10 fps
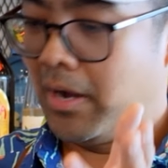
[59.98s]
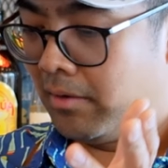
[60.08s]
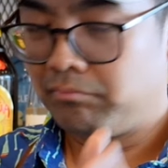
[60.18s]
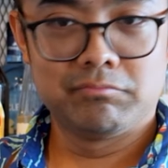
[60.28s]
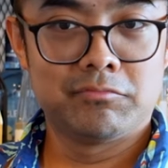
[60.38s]

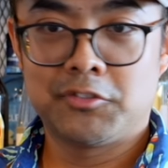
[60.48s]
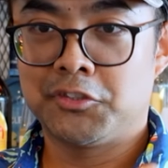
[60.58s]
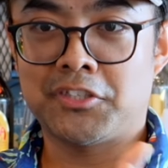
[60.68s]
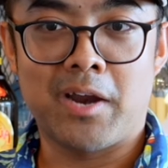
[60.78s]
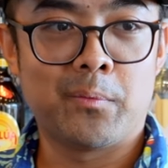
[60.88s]
um, to
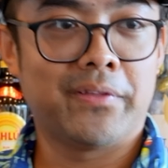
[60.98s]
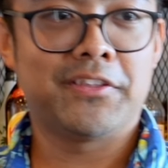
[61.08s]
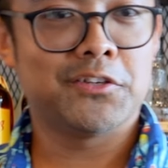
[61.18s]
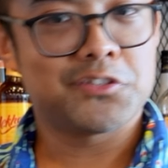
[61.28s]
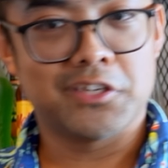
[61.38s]
start with,
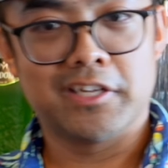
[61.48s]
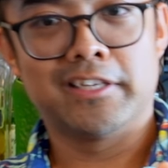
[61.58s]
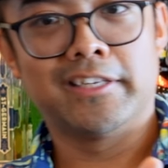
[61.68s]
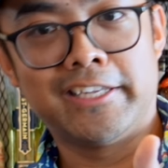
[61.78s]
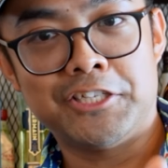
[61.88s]
these are
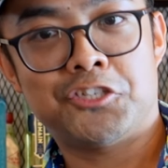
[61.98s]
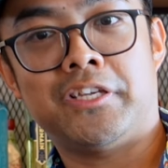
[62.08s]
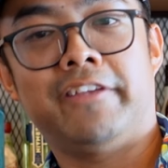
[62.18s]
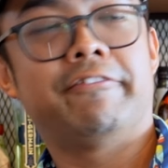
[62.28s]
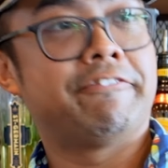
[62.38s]

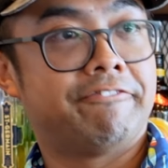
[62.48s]
lychee with